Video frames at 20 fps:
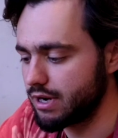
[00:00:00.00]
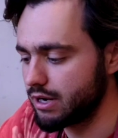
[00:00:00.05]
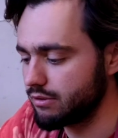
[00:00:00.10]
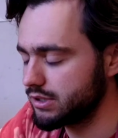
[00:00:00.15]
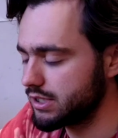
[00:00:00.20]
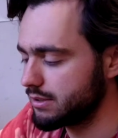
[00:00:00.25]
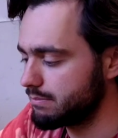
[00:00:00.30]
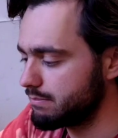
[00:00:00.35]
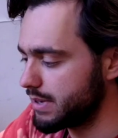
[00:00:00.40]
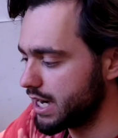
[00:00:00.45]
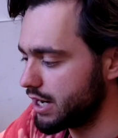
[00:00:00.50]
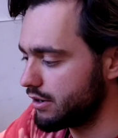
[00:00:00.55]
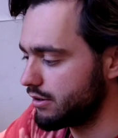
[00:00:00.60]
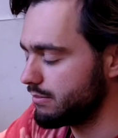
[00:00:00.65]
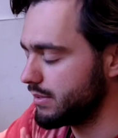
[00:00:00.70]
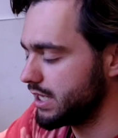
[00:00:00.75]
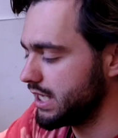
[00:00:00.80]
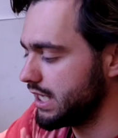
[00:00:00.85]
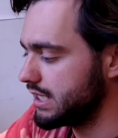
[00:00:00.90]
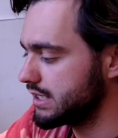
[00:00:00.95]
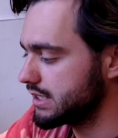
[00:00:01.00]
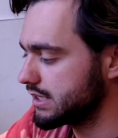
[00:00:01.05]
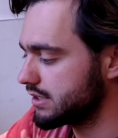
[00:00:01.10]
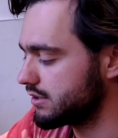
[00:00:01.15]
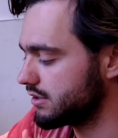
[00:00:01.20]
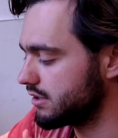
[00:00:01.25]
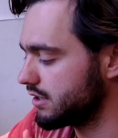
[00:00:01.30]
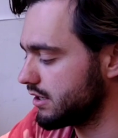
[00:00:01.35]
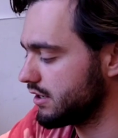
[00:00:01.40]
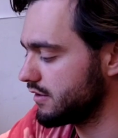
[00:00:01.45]
around the
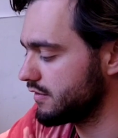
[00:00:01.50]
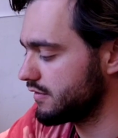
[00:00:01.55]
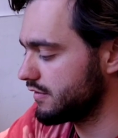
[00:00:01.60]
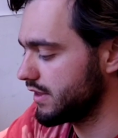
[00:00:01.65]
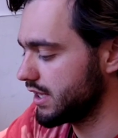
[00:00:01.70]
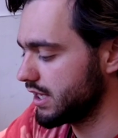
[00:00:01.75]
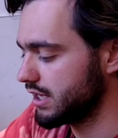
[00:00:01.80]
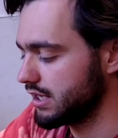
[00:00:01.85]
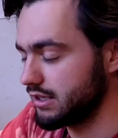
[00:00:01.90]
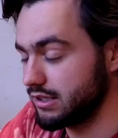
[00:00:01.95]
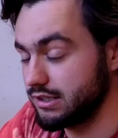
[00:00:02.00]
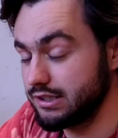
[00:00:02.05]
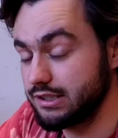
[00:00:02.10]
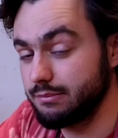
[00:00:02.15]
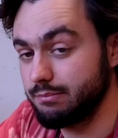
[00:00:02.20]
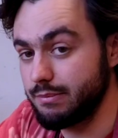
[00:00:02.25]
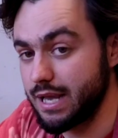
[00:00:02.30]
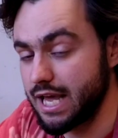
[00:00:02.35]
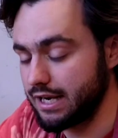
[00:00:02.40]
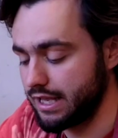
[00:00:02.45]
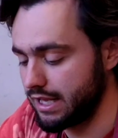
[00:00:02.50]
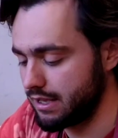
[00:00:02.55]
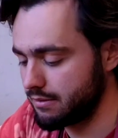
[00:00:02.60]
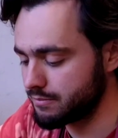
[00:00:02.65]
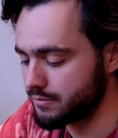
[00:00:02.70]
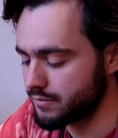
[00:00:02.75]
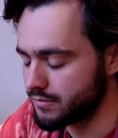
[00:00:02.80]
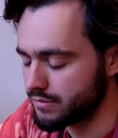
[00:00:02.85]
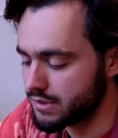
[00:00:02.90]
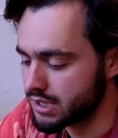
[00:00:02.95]
perimeter of the
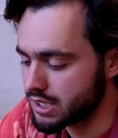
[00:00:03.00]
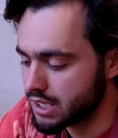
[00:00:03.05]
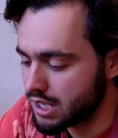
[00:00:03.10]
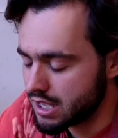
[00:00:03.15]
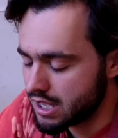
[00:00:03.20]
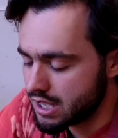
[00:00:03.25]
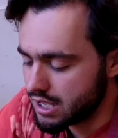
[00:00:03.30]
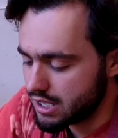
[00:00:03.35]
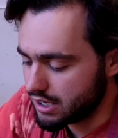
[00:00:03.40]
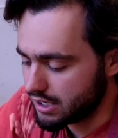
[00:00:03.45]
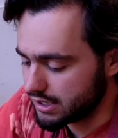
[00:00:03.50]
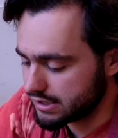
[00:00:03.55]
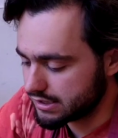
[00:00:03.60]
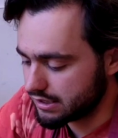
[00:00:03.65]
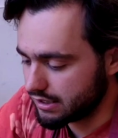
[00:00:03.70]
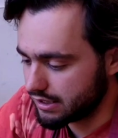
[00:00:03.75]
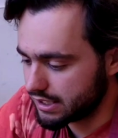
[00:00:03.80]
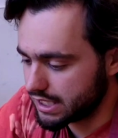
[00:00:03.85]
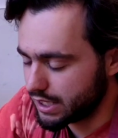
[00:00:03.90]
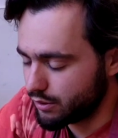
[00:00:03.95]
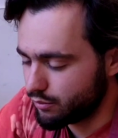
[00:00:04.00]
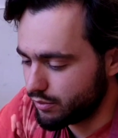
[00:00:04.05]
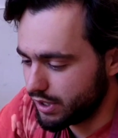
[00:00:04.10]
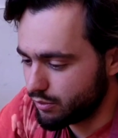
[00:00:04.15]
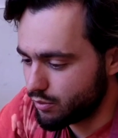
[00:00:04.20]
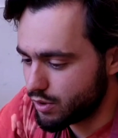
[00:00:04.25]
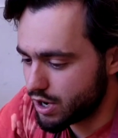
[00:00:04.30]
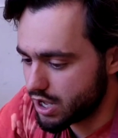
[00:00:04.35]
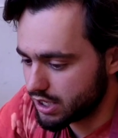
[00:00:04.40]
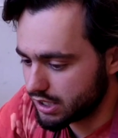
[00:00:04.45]
belly. I slightly
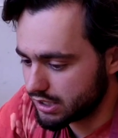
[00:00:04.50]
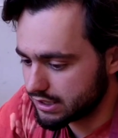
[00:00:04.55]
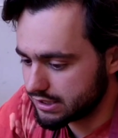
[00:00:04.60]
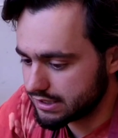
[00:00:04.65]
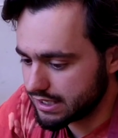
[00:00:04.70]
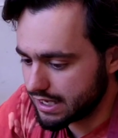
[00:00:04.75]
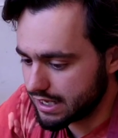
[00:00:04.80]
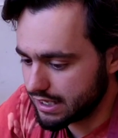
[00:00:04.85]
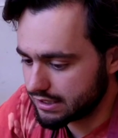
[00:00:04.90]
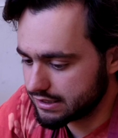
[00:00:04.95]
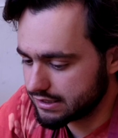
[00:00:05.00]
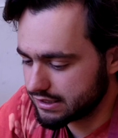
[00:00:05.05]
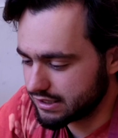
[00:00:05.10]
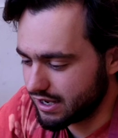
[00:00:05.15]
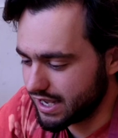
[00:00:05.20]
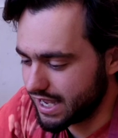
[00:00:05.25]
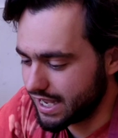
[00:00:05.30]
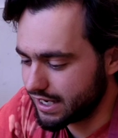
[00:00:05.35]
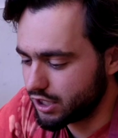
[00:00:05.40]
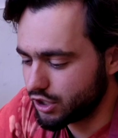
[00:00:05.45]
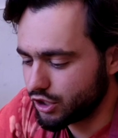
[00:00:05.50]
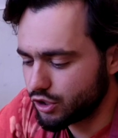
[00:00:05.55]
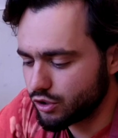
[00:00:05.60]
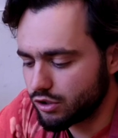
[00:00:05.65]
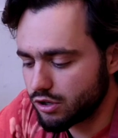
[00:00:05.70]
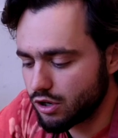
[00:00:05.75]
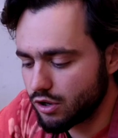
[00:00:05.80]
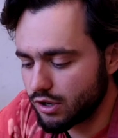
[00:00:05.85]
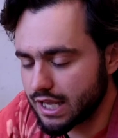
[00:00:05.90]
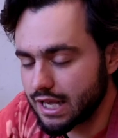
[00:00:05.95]
reworked that. I had a
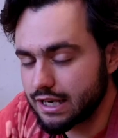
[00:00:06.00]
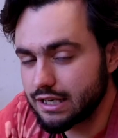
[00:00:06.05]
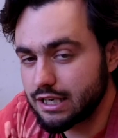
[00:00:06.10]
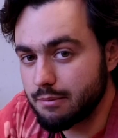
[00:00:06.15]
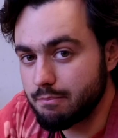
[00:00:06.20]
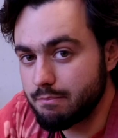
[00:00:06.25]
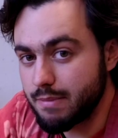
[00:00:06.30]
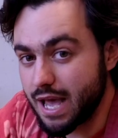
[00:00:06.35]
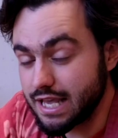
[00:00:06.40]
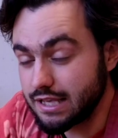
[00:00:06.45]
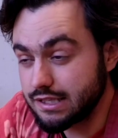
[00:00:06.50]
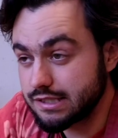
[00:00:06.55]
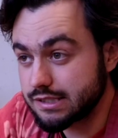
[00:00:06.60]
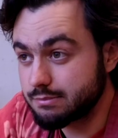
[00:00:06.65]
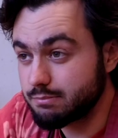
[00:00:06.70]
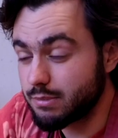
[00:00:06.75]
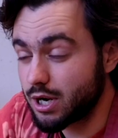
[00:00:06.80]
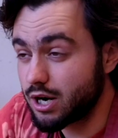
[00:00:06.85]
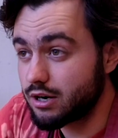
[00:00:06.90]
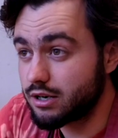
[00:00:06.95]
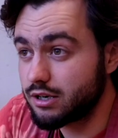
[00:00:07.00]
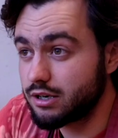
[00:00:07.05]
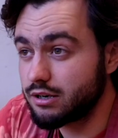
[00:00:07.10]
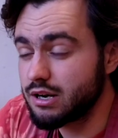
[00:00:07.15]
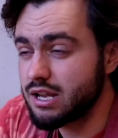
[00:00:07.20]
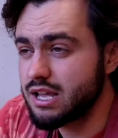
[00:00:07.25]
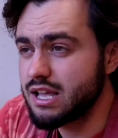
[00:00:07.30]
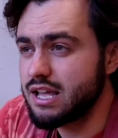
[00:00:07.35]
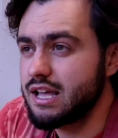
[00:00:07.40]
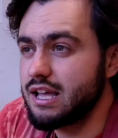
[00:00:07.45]
good look at the bass
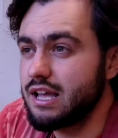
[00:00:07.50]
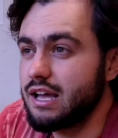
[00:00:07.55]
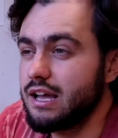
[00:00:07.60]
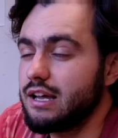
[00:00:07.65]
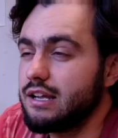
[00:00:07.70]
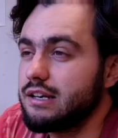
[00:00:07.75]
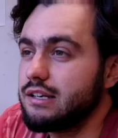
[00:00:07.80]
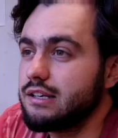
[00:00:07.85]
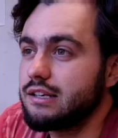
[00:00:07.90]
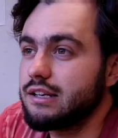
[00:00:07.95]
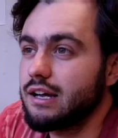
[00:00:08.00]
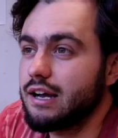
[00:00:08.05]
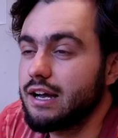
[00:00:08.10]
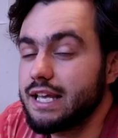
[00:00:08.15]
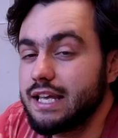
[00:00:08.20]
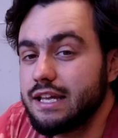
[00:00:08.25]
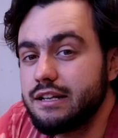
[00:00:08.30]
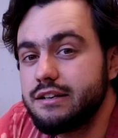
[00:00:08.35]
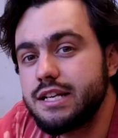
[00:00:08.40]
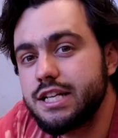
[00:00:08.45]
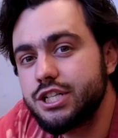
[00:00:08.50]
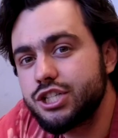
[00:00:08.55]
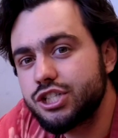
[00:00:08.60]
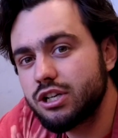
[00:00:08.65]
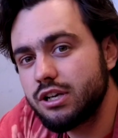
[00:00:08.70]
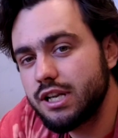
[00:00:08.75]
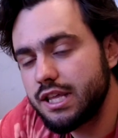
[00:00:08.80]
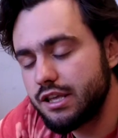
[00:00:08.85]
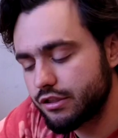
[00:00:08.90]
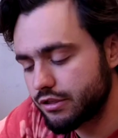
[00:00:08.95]
bar, and I
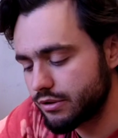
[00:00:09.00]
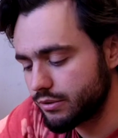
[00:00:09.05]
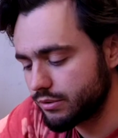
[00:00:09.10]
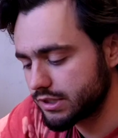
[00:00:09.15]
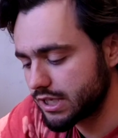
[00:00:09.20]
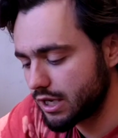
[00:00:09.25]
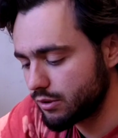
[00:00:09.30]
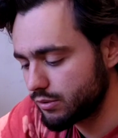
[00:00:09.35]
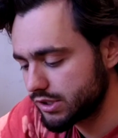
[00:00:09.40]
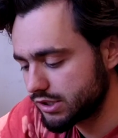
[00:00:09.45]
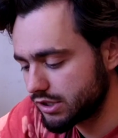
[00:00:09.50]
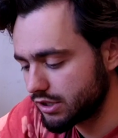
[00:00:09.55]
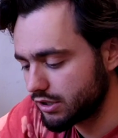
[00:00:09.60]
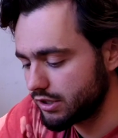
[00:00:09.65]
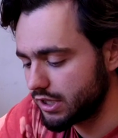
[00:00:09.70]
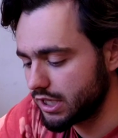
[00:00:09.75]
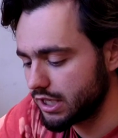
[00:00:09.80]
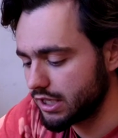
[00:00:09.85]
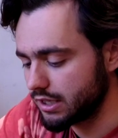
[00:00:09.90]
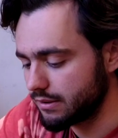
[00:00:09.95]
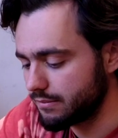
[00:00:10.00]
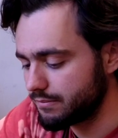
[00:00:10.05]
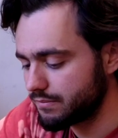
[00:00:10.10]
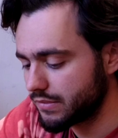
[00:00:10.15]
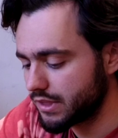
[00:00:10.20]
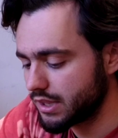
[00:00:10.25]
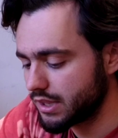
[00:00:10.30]
initially thought I was gonna